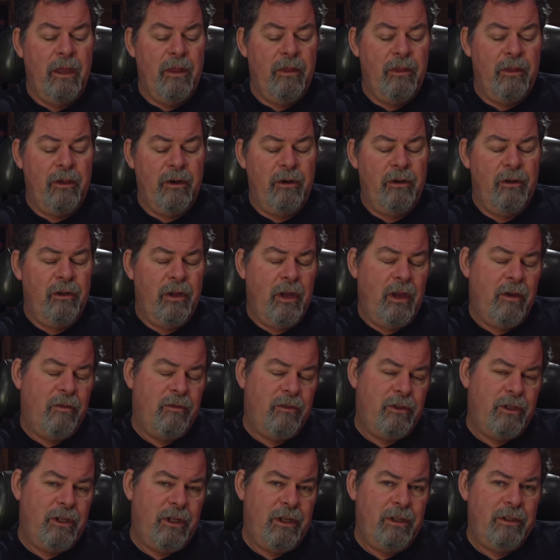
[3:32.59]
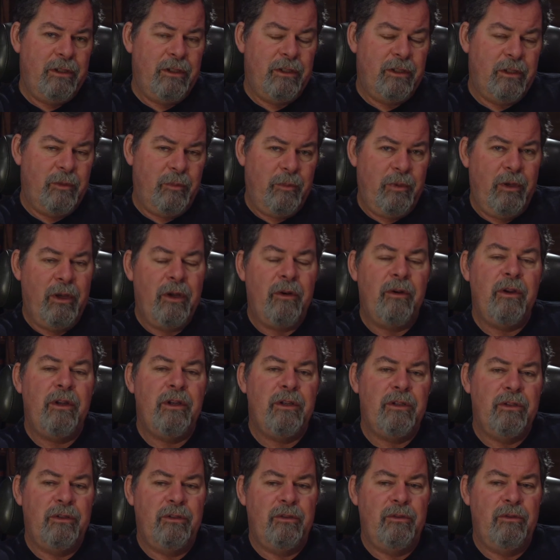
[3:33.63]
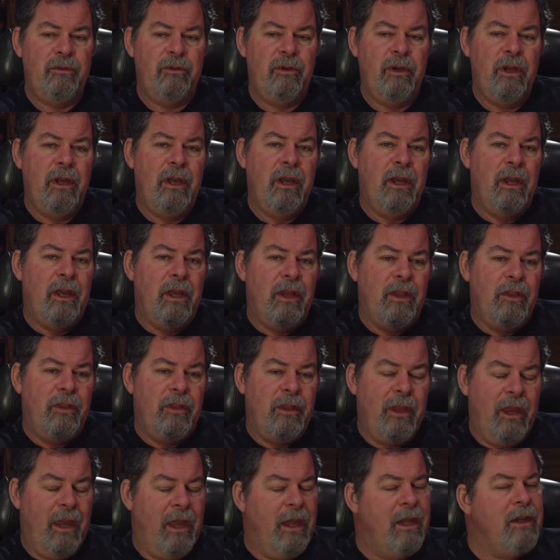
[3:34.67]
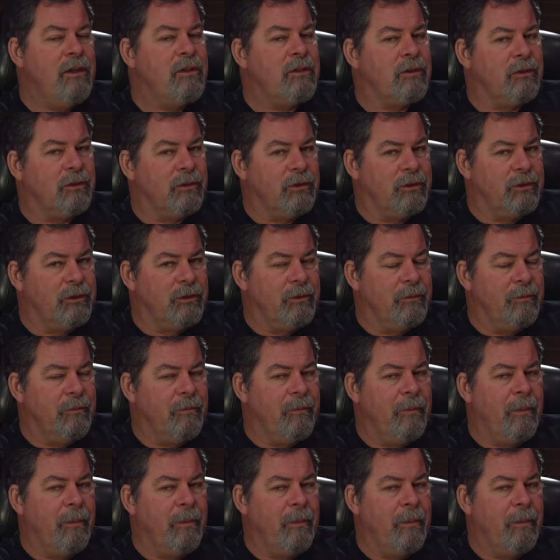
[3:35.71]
There you have Jesus appearing to the angels